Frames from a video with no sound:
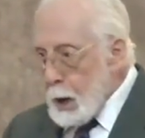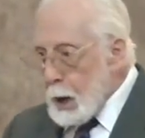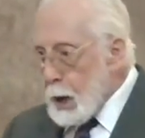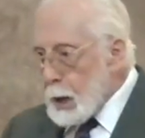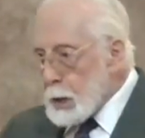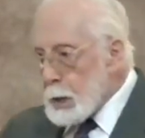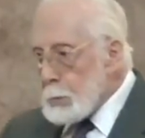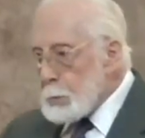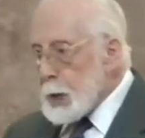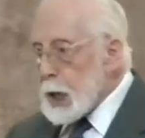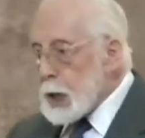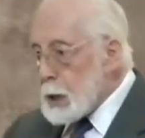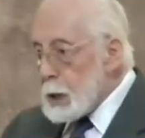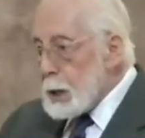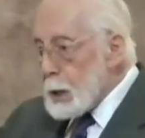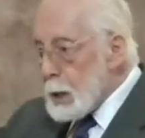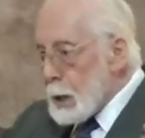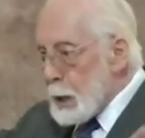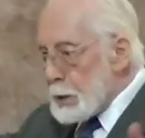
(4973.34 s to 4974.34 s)
And
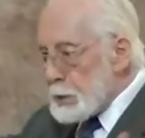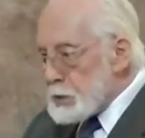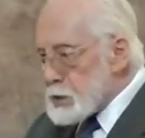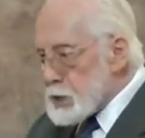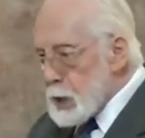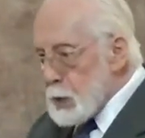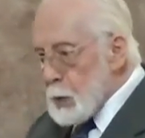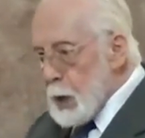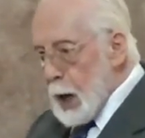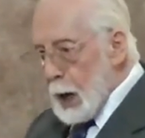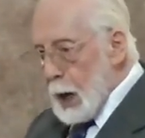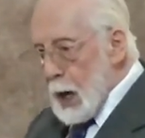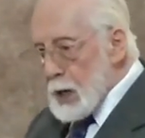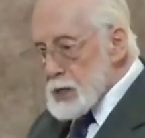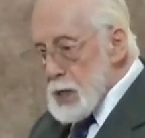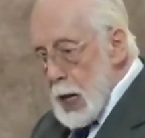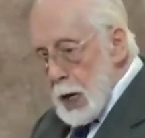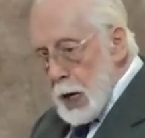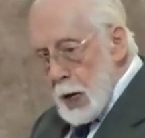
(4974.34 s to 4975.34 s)
immediately she realized